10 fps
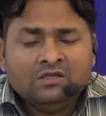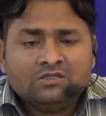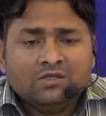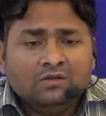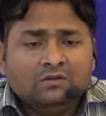
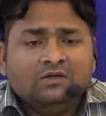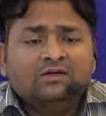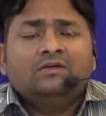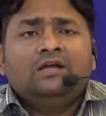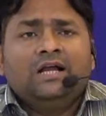So
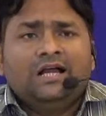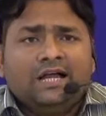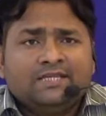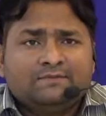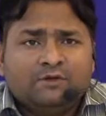
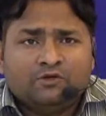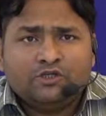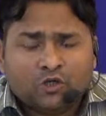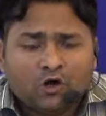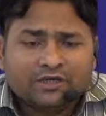as we were
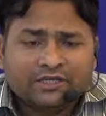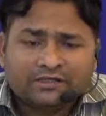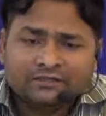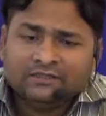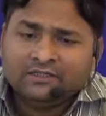
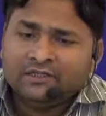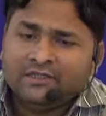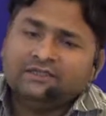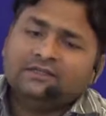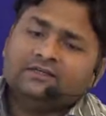talking
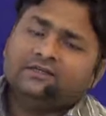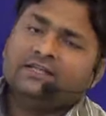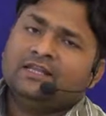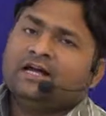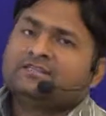in the
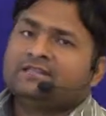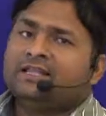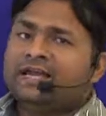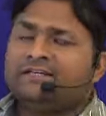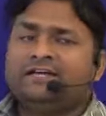last
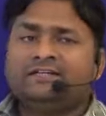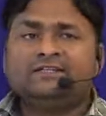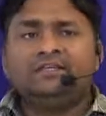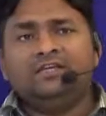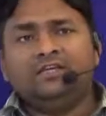slide, that
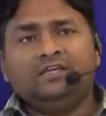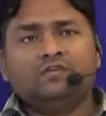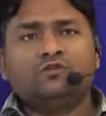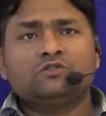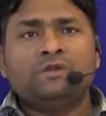he
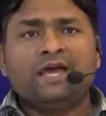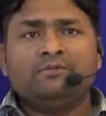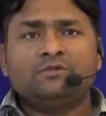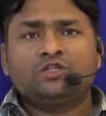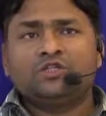was very
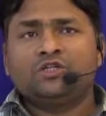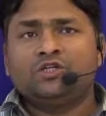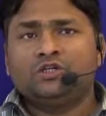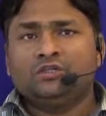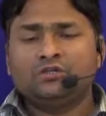much,
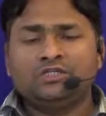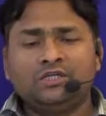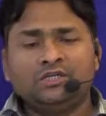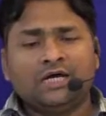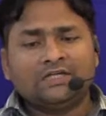
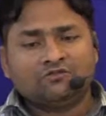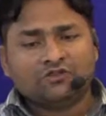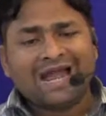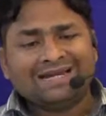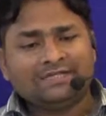
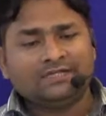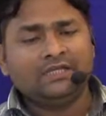attracted.